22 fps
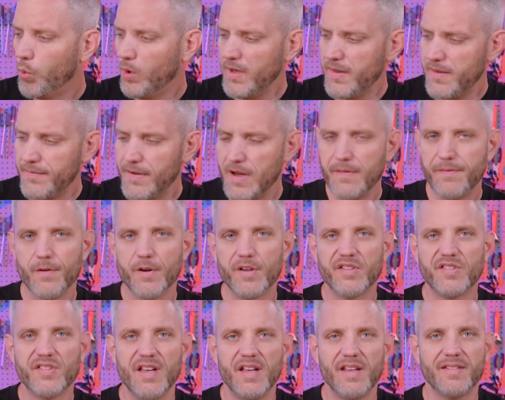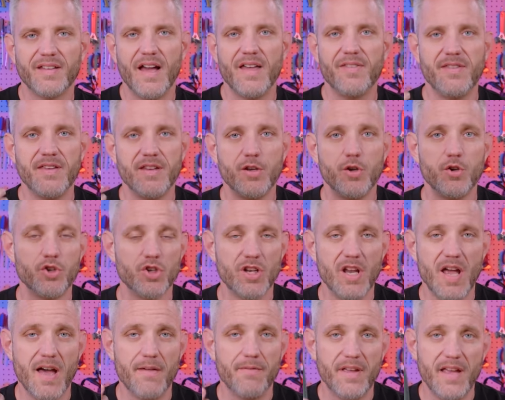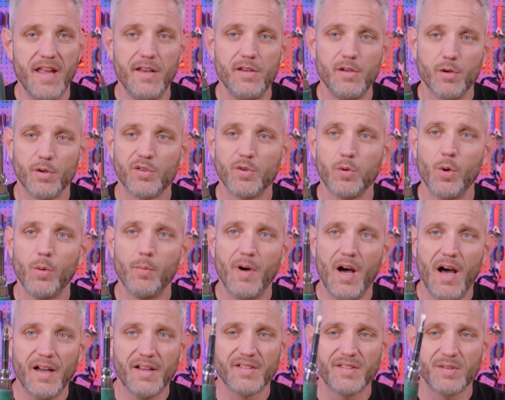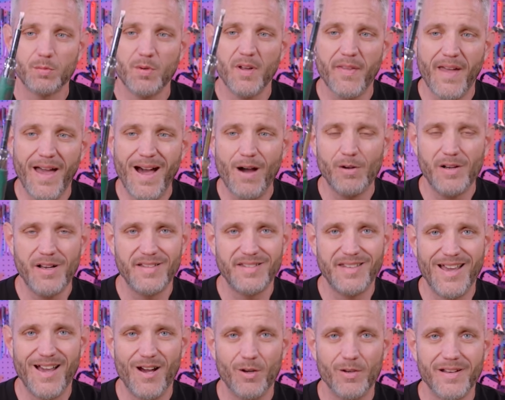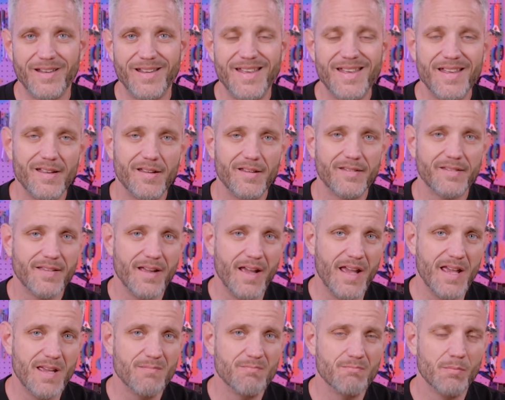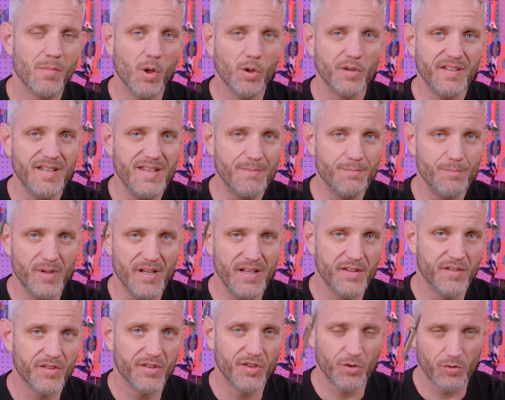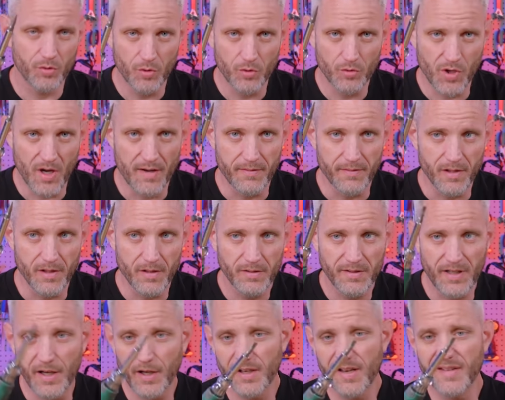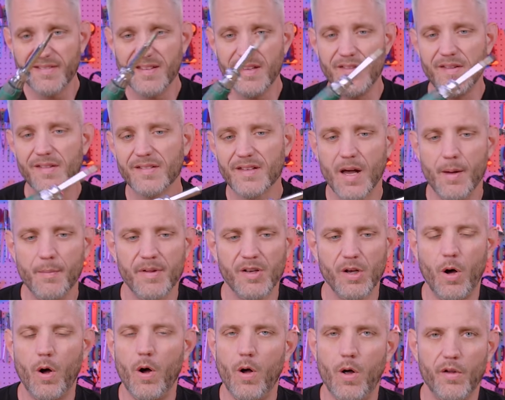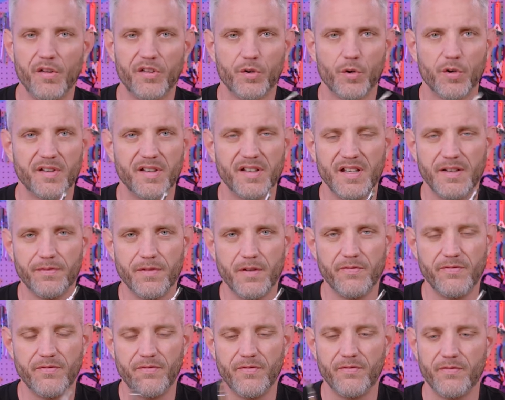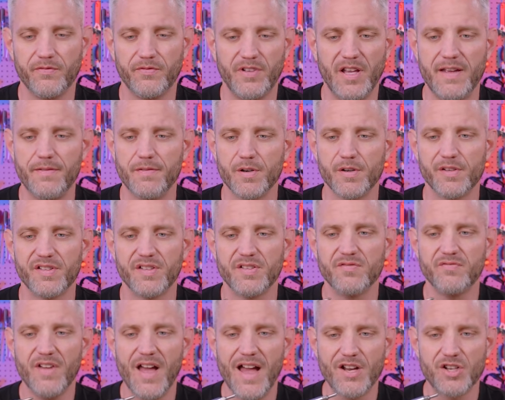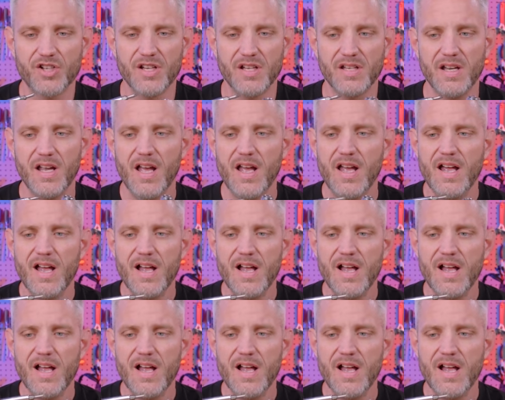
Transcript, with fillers: One of the very first things I think you should have in your toolbox, without a doubt, is a multi-bit screwdriver. Now you're gonna see these come in all sorts of different flavors and fashion.